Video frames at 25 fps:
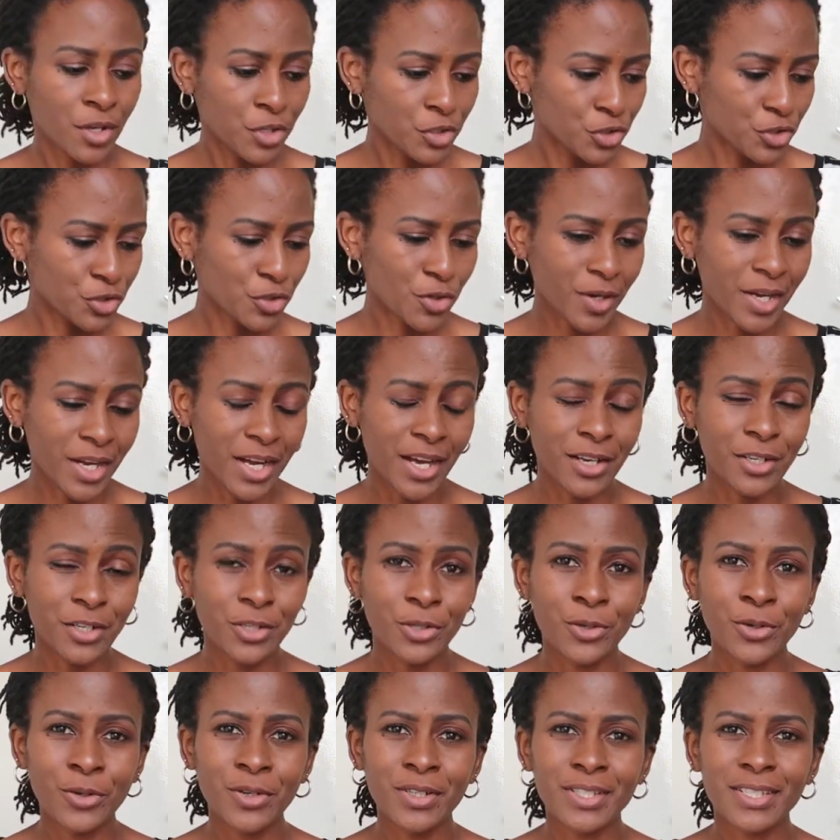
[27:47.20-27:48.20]
Choke and
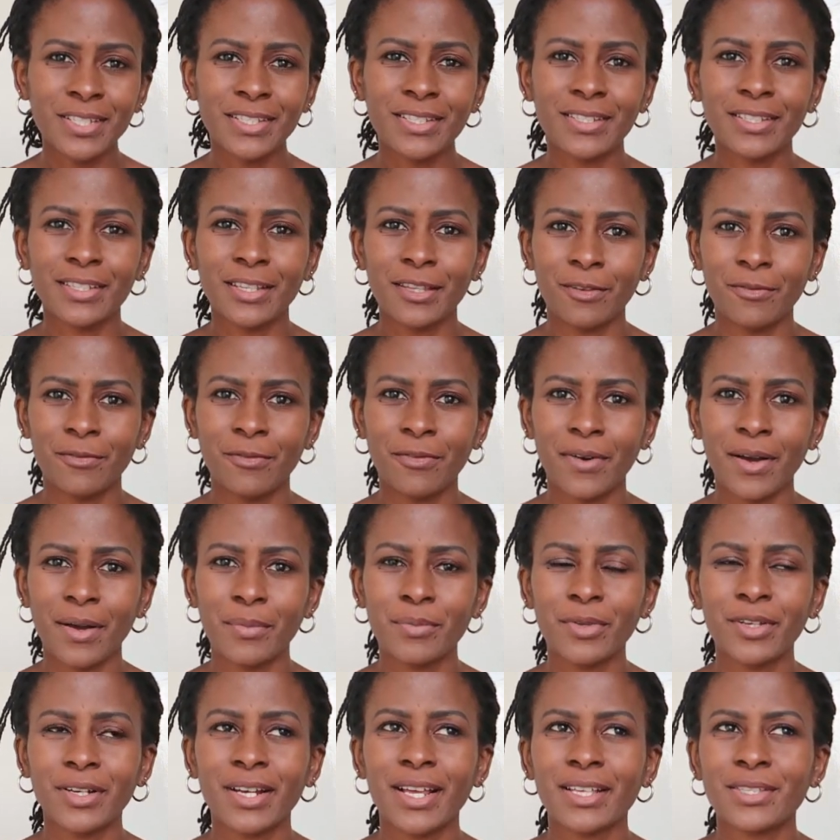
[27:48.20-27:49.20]
Notch in the
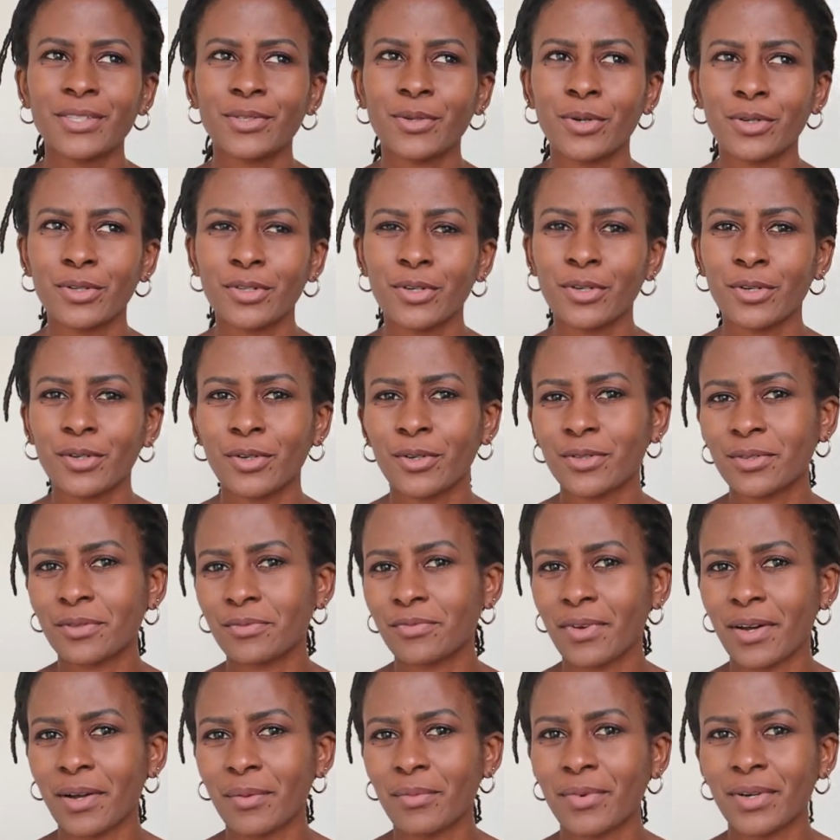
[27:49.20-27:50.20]
fabulous cotton on
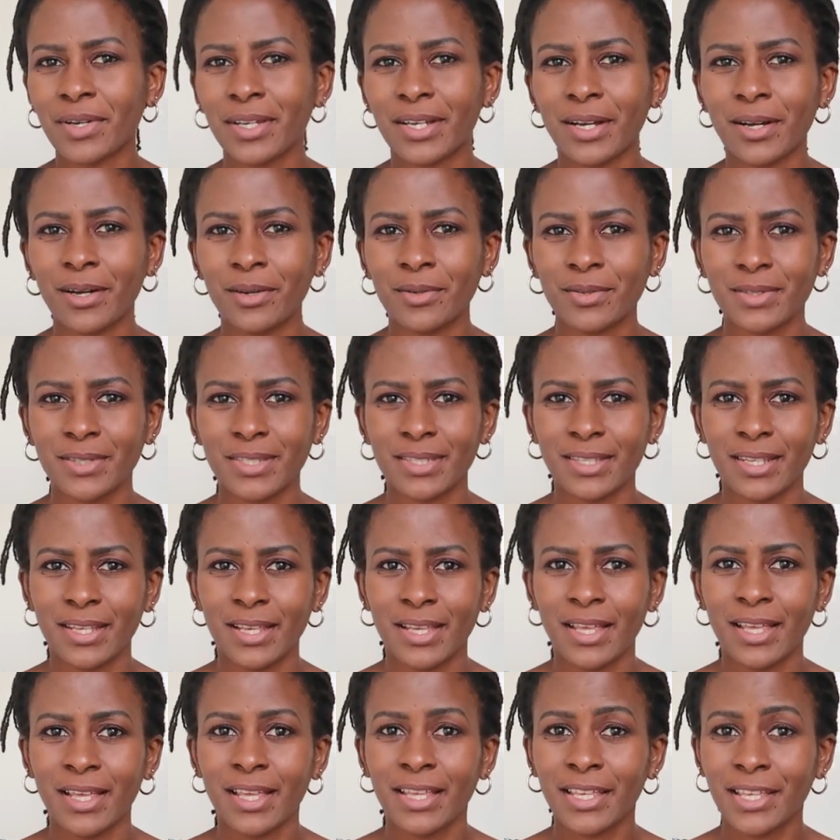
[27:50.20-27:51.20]
fabric I was
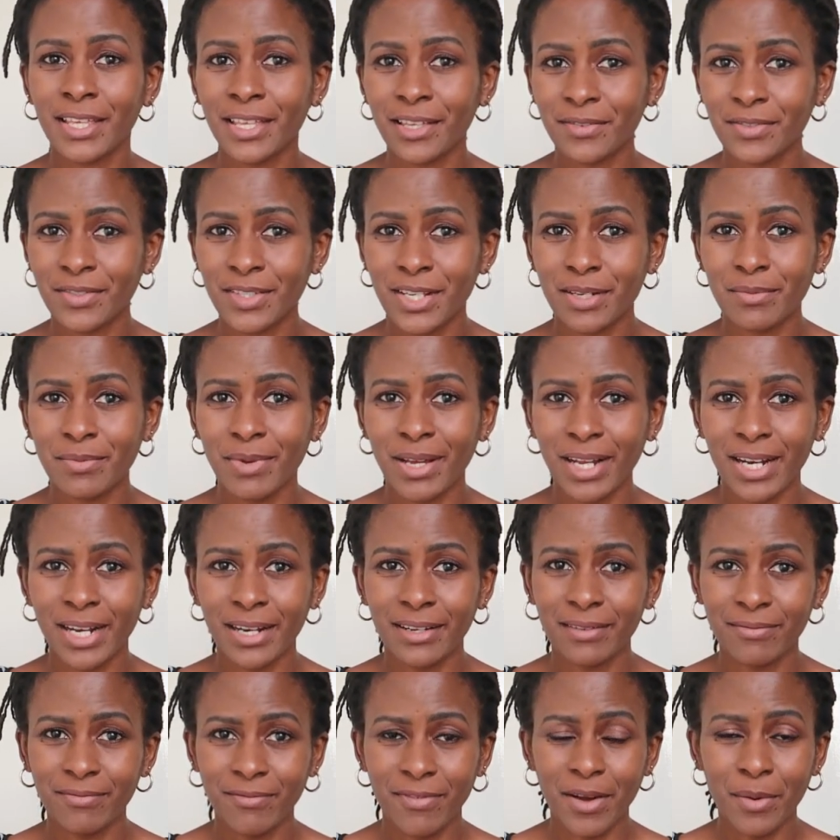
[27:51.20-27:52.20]
gifted
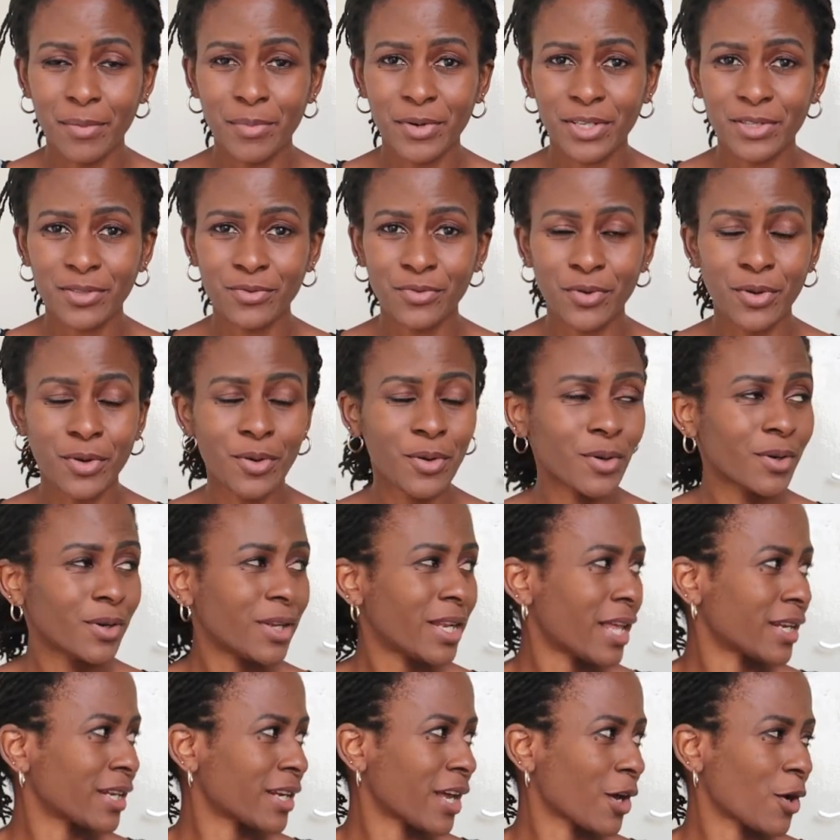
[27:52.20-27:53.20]
by Fabrics for All,
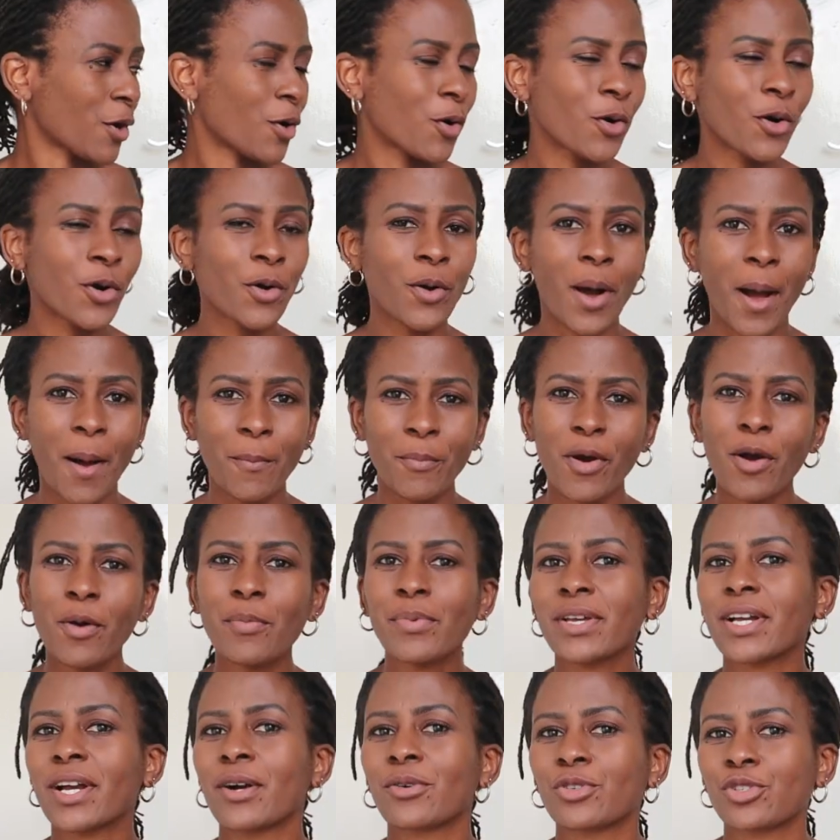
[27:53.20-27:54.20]
and I'm
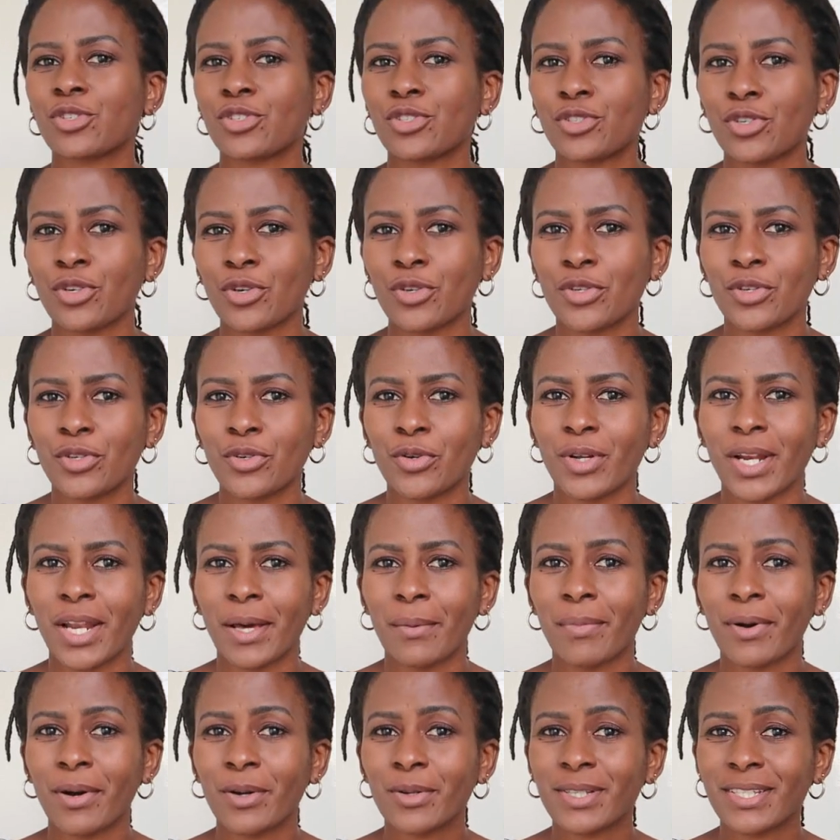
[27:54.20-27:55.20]
hoping I'll show you all
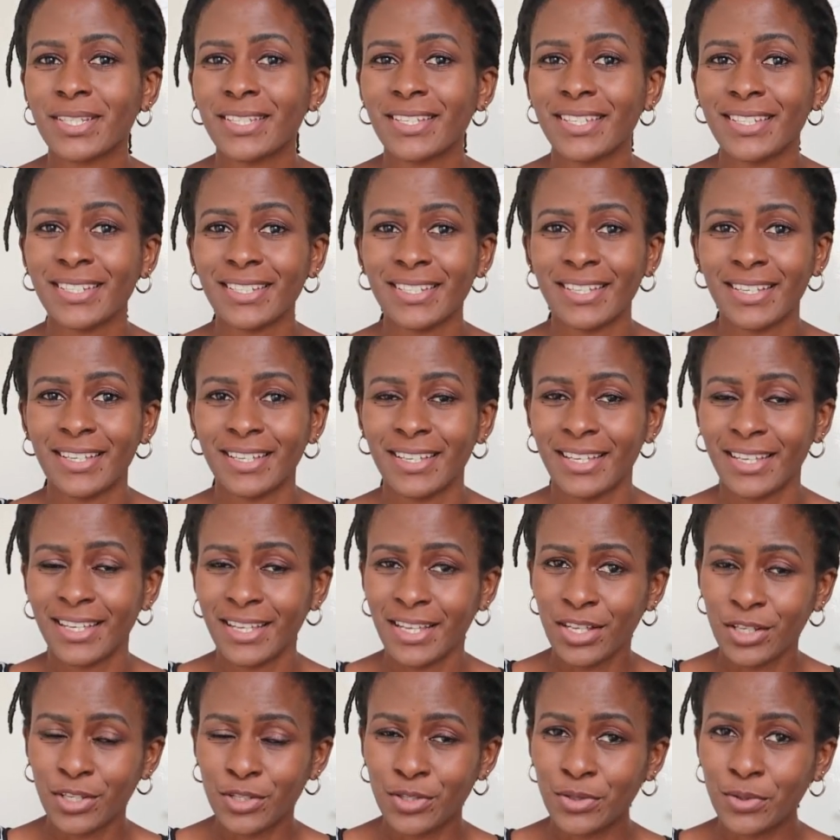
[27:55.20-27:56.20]
about it
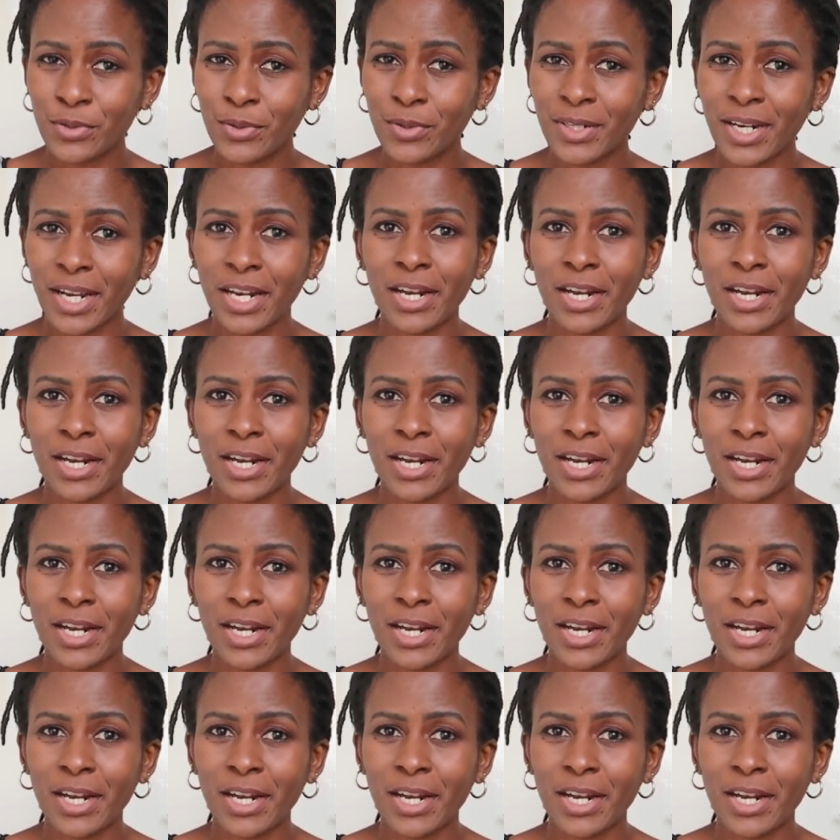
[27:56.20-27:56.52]
soon.